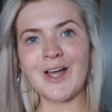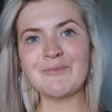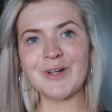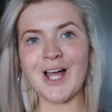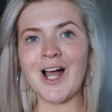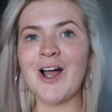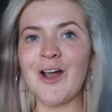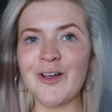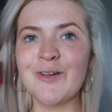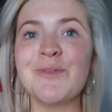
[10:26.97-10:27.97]
And we are
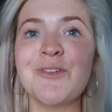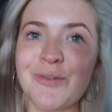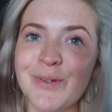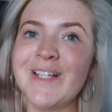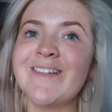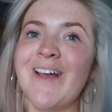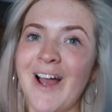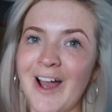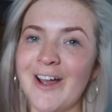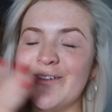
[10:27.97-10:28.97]
home, sweet
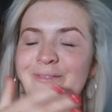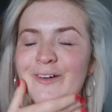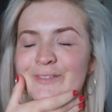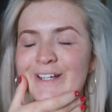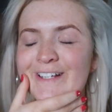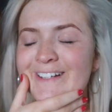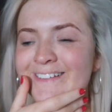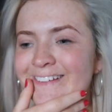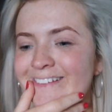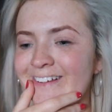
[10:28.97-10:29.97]
home. Oh my
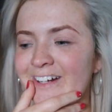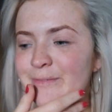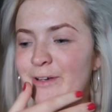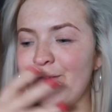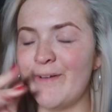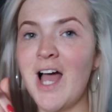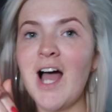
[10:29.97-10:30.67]
goodness, it's so nice to be home.